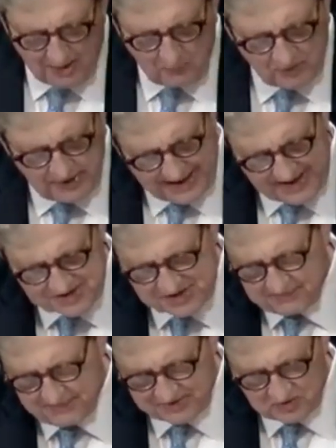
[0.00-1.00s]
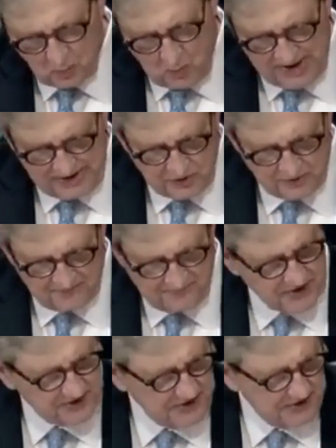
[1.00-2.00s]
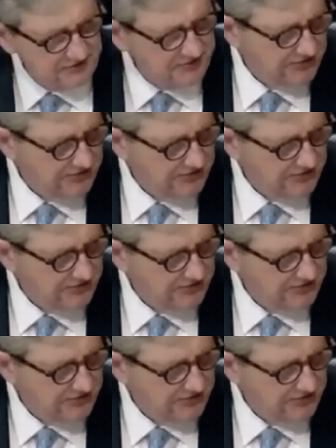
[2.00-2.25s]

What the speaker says: want to ask about the way you're funded.